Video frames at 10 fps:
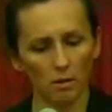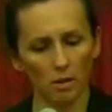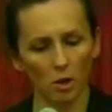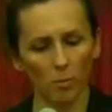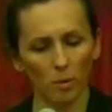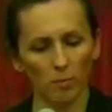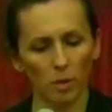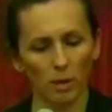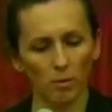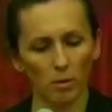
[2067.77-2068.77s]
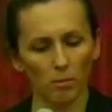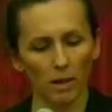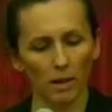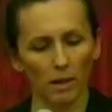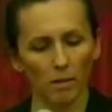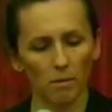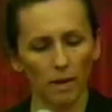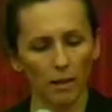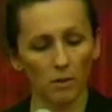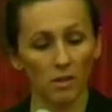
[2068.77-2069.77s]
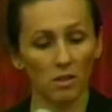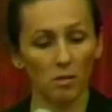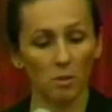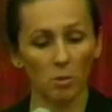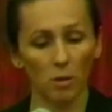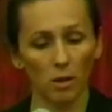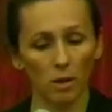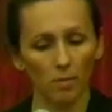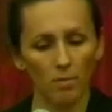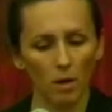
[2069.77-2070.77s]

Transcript: the scope of the problem and how the system is working.